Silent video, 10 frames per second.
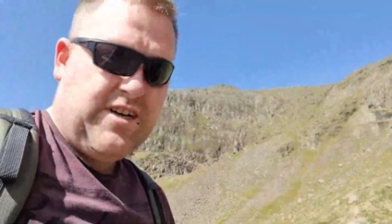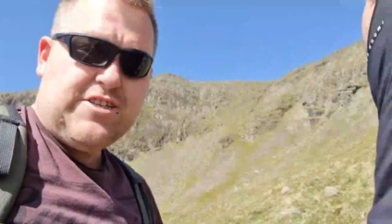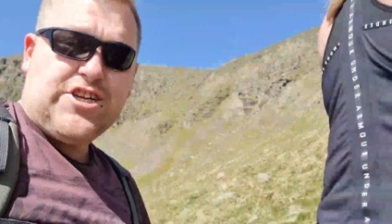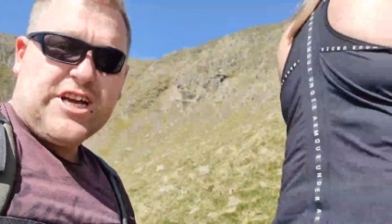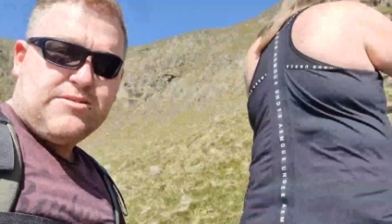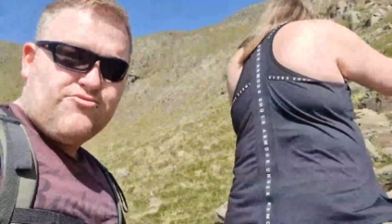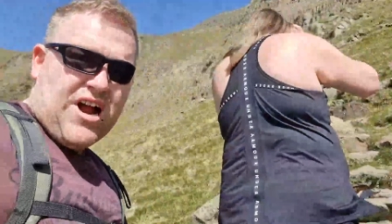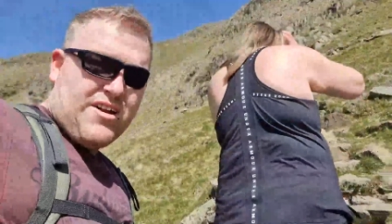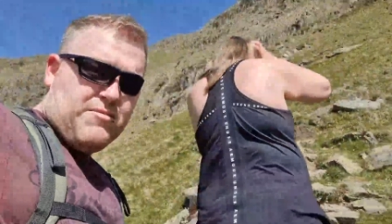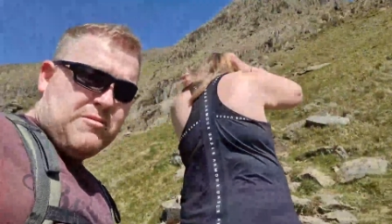she keeps
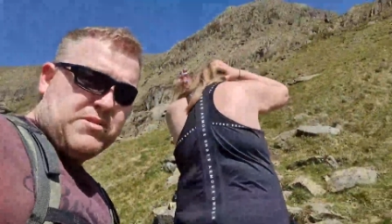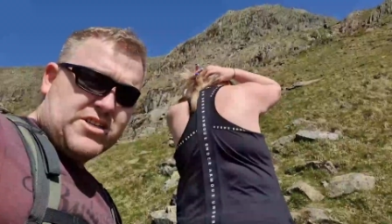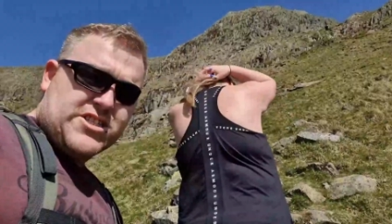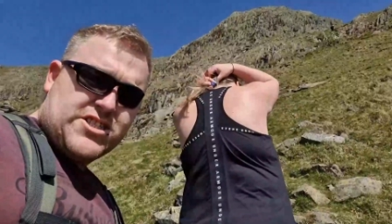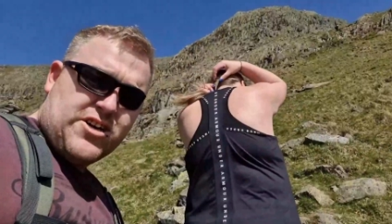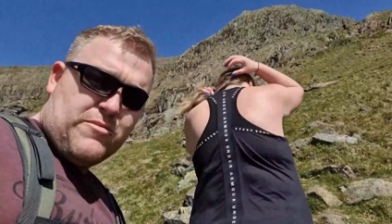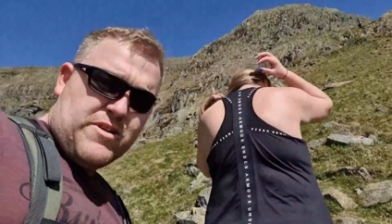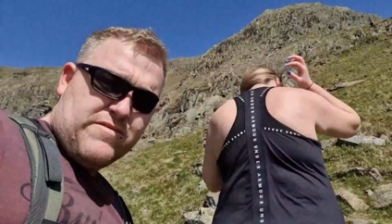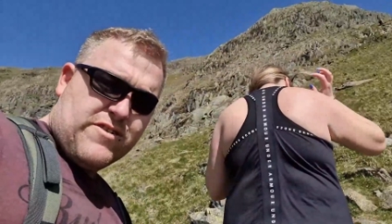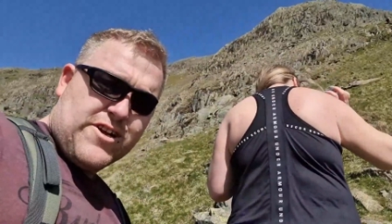randomly bloody stopping
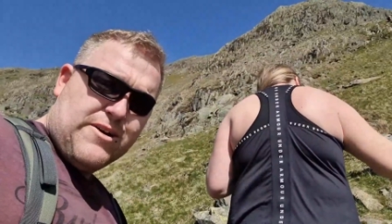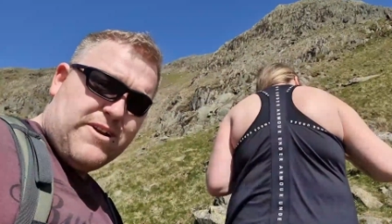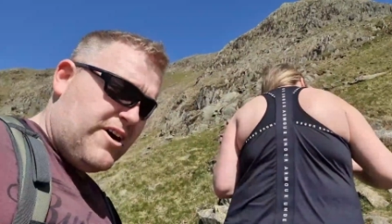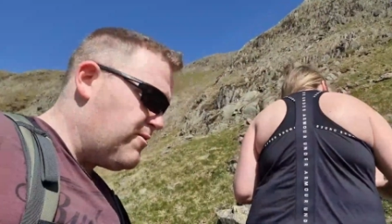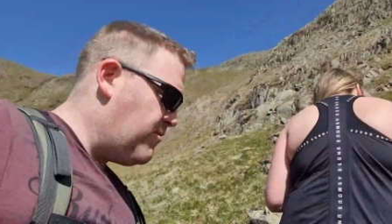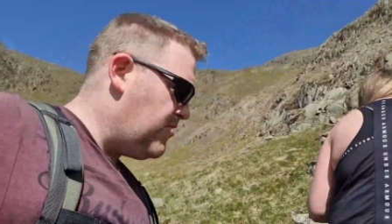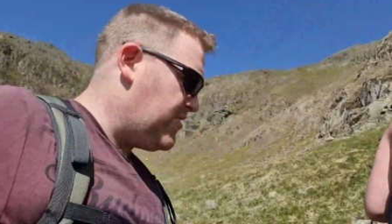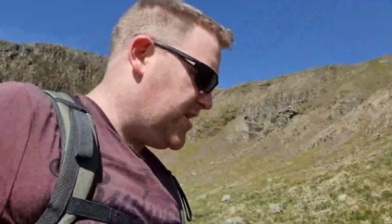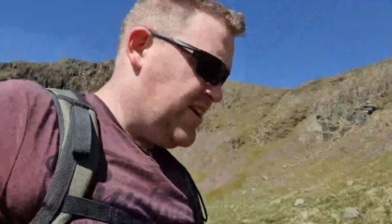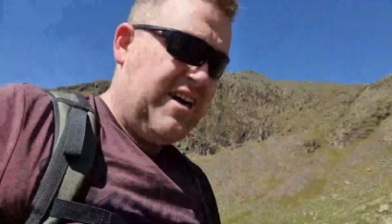in front of you with no
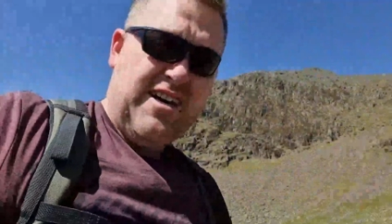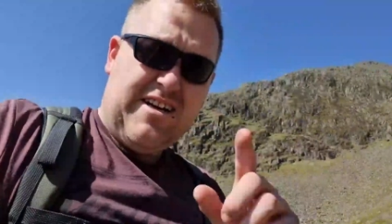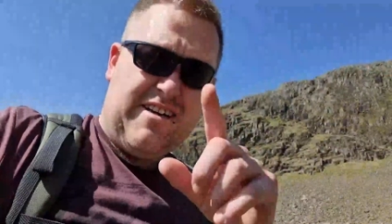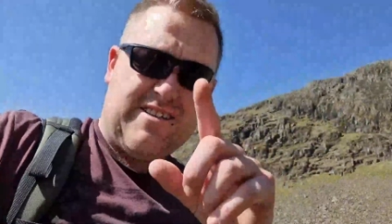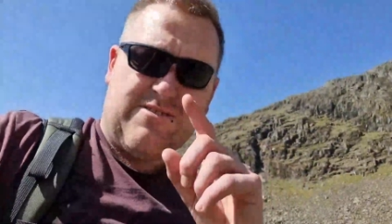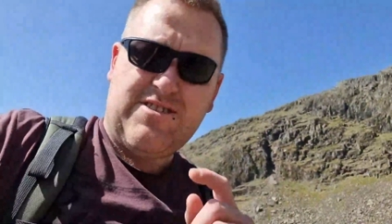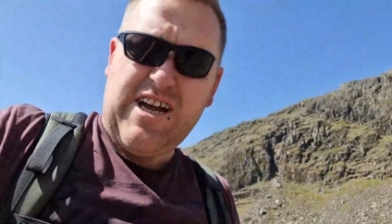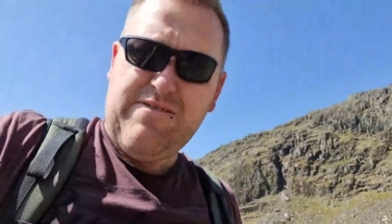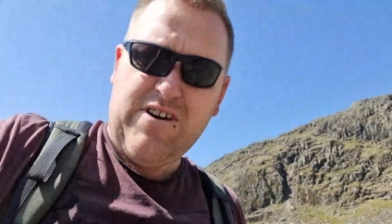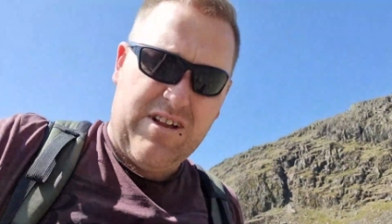warning. So
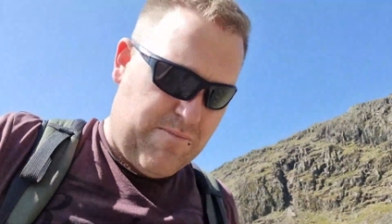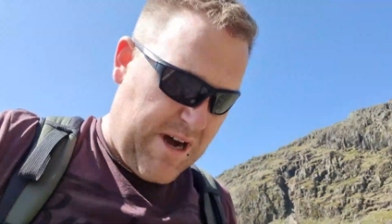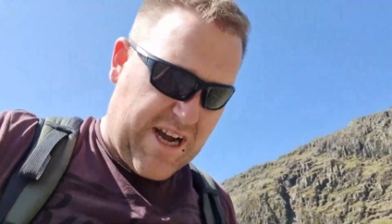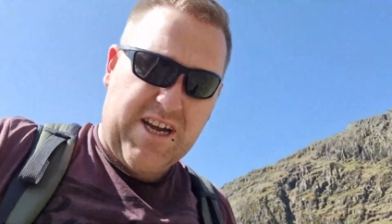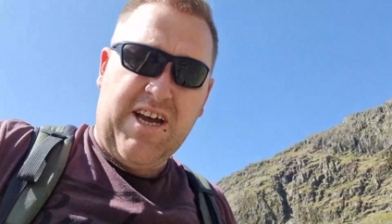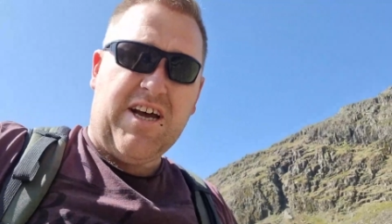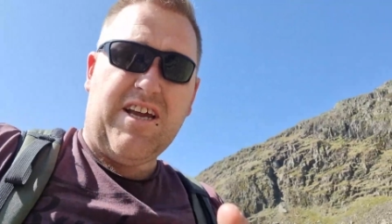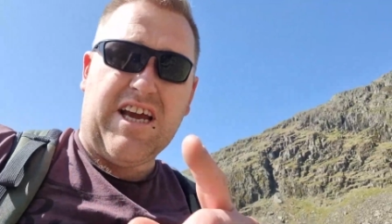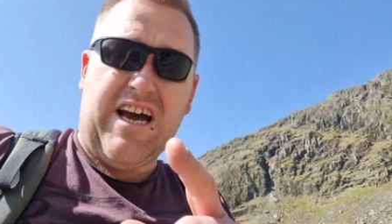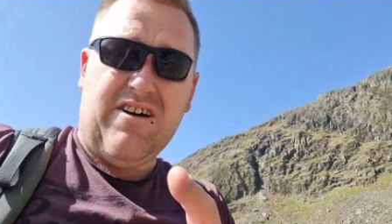stay further back. You get a